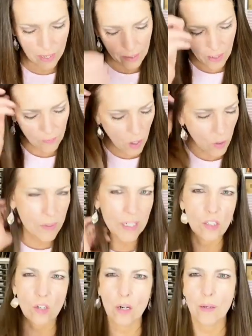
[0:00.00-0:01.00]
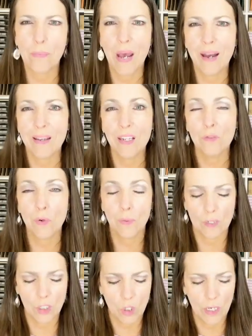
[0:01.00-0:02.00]
and I've already started packing for
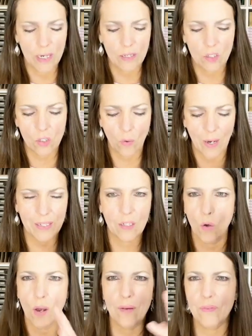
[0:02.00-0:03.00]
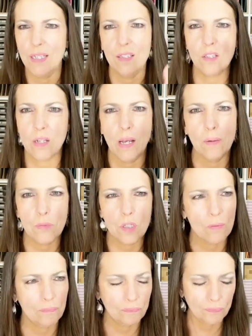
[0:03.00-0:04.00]
retreat, so I don't have any stamps.